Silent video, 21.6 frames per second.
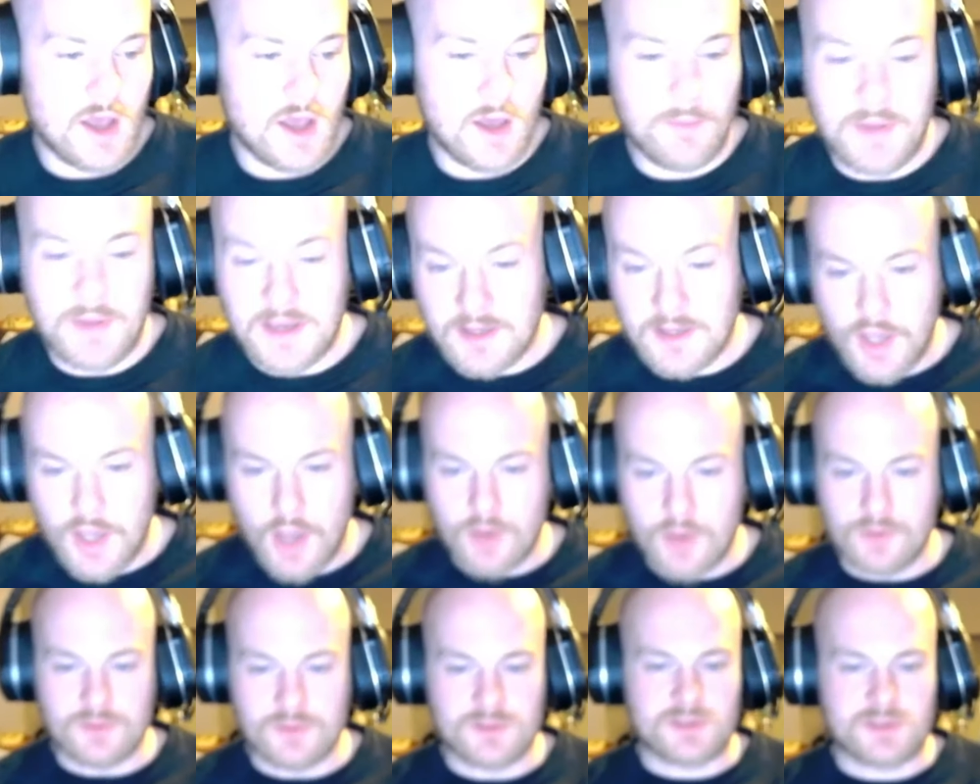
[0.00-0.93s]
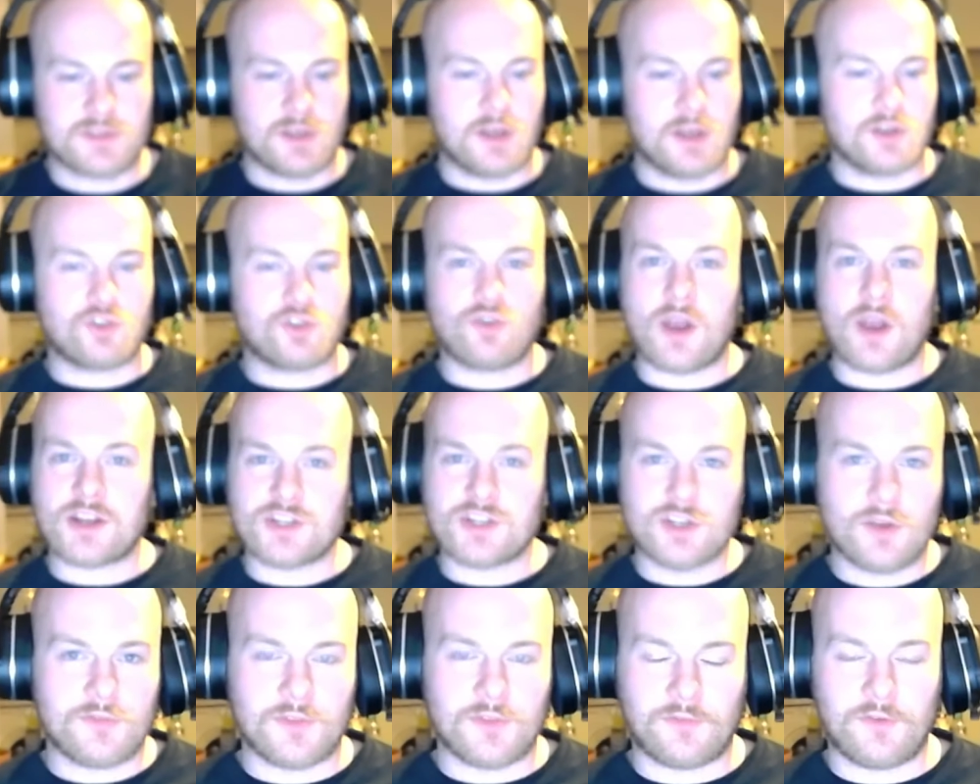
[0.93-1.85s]
pick and goes,
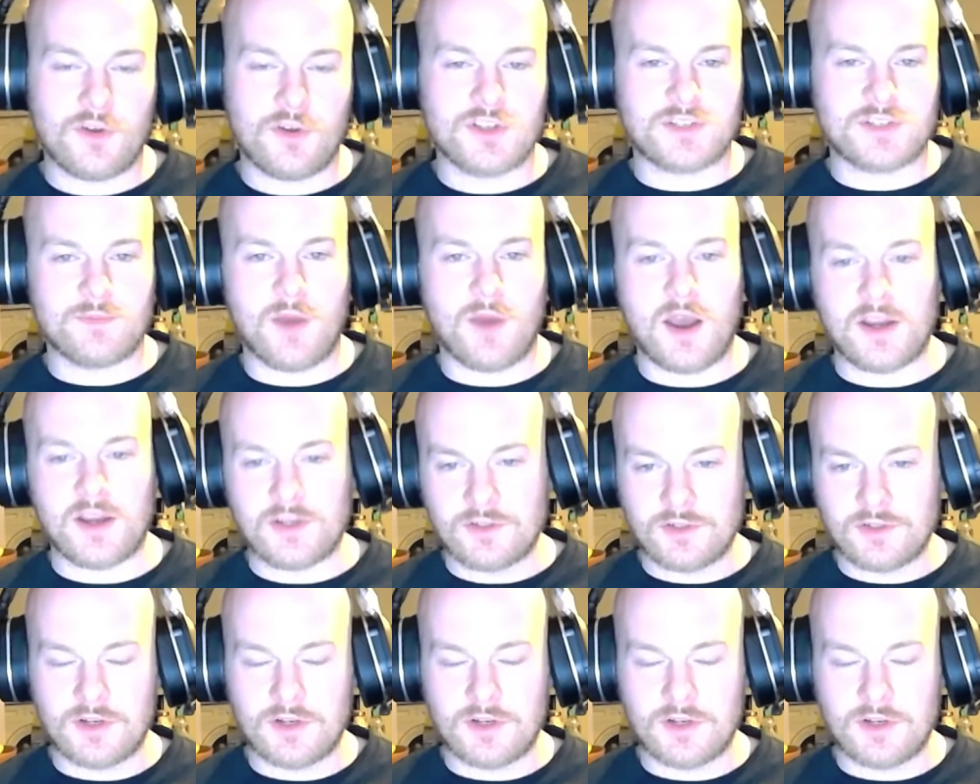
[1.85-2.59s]
crashing off the first man,